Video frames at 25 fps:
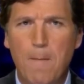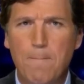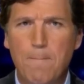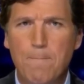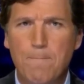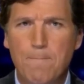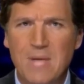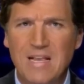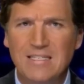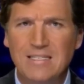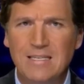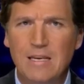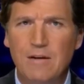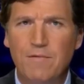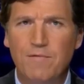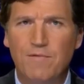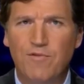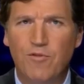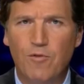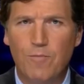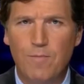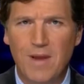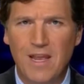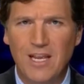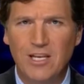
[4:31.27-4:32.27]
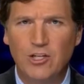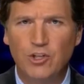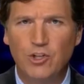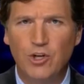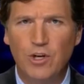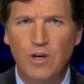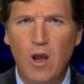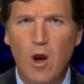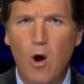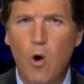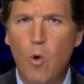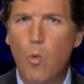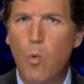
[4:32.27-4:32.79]

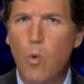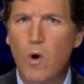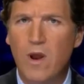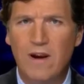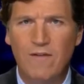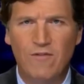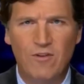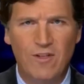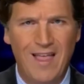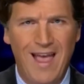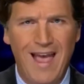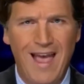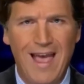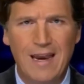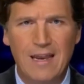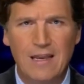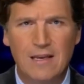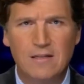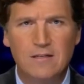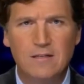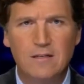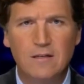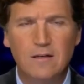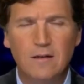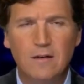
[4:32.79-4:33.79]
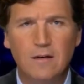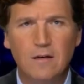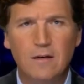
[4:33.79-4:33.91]
misinformation, whatever that is.